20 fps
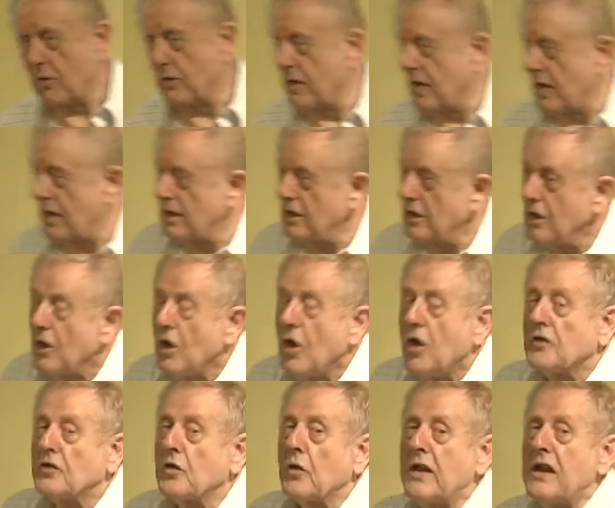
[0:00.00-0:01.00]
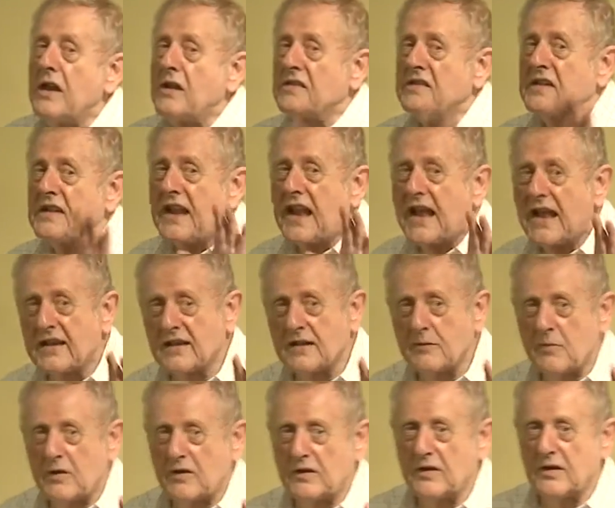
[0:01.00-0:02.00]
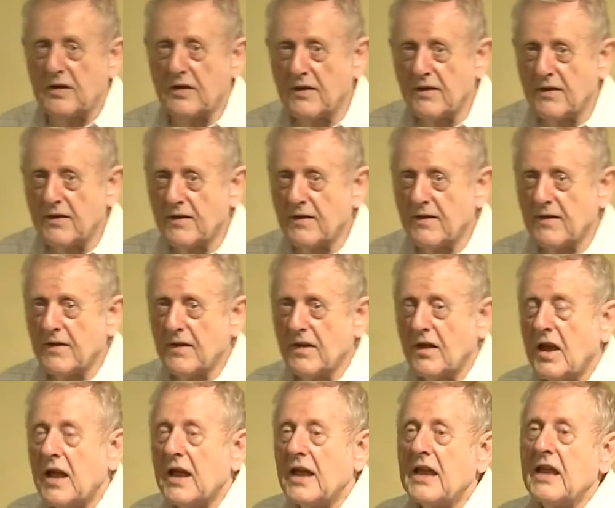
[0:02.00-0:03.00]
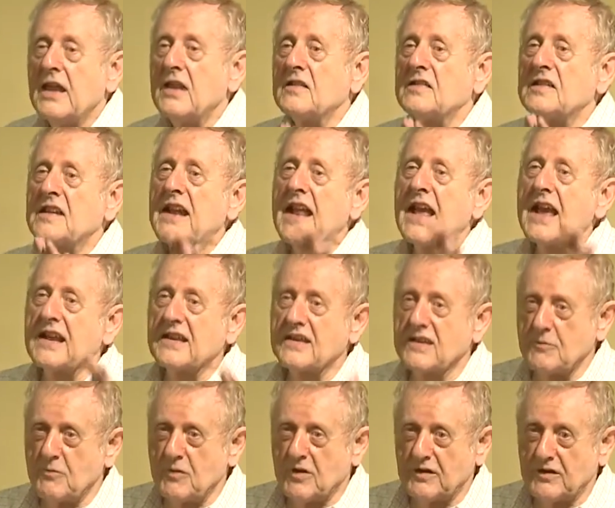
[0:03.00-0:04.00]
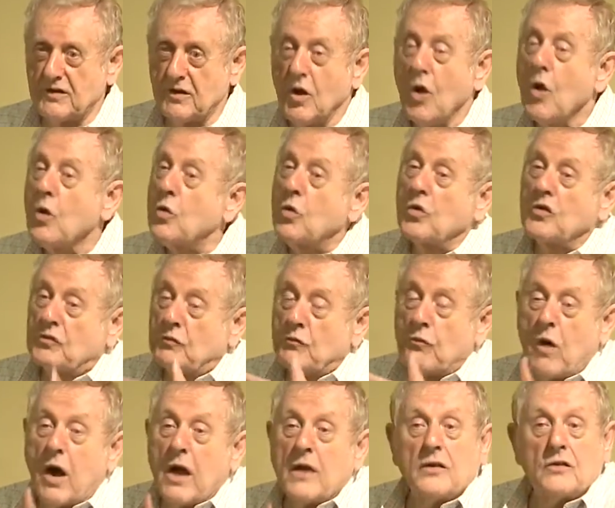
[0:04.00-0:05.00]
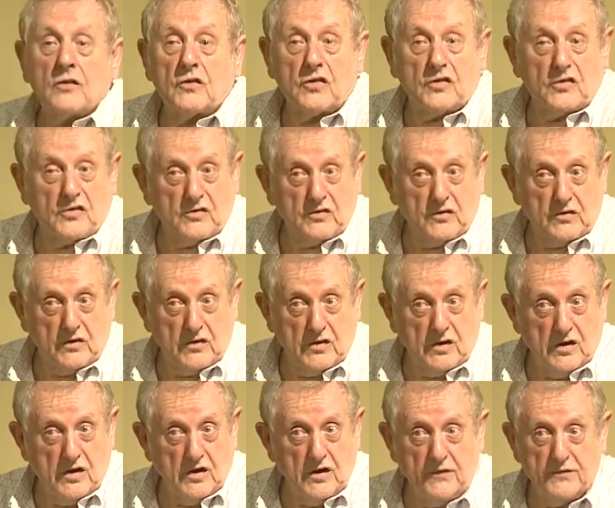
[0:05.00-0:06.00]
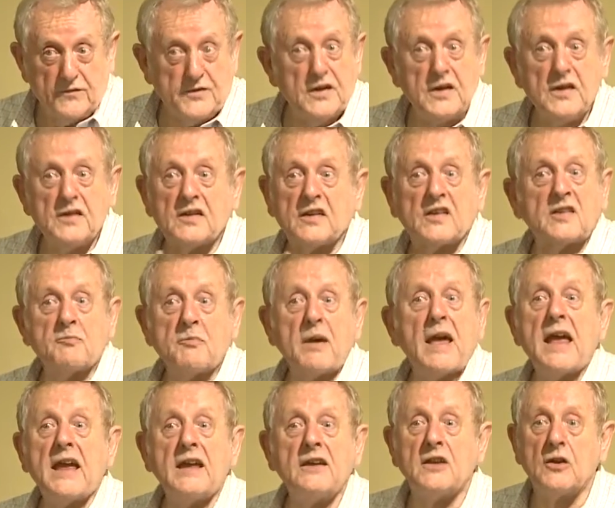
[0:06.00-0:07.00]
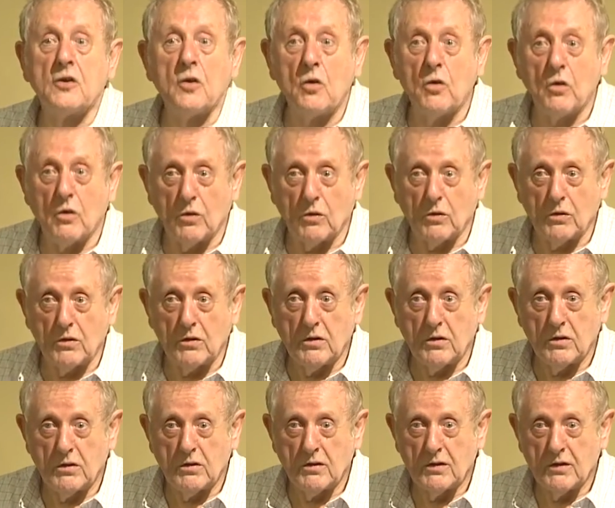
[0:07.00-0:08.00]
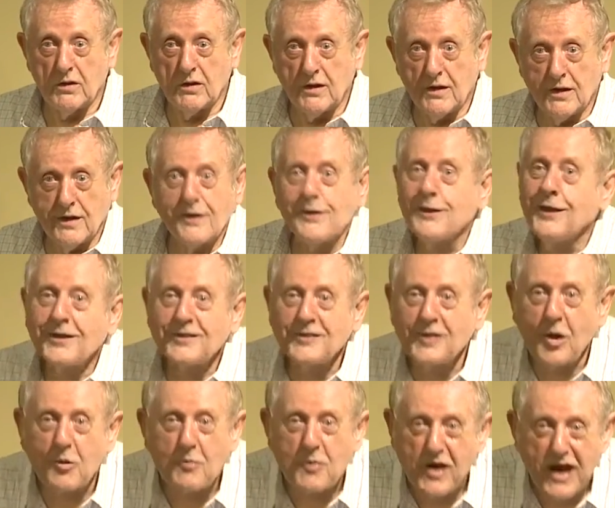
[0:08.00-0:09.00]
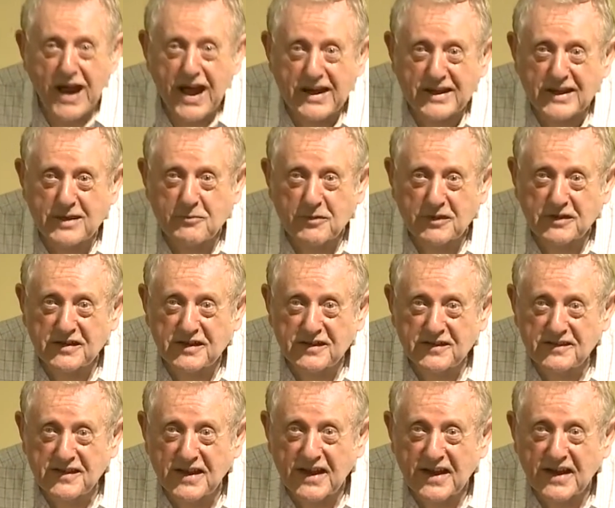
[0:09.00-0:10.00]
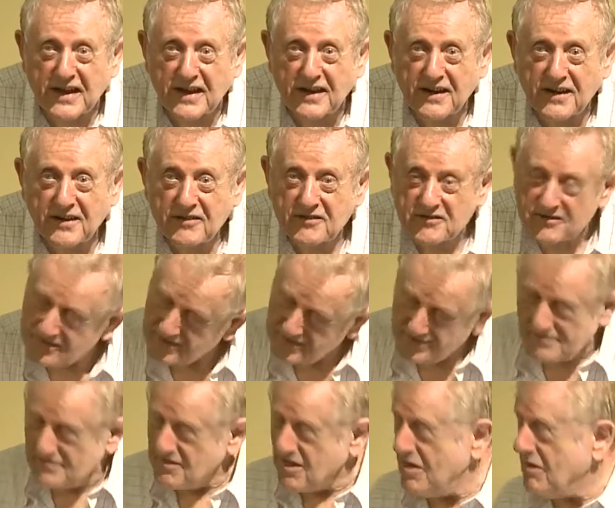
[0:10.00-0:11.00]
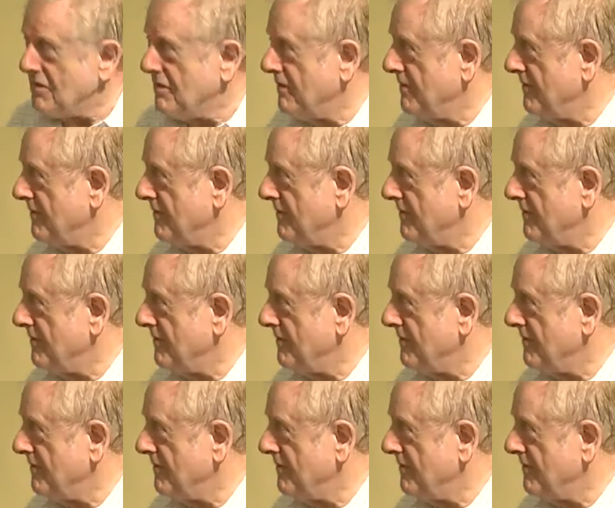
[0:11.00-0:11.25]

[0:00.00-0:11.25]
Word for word: Okay. So here's an argument. Here's an argument. Because once Jesus paid it all, there's no more argument, is there? Mm -hmm. No.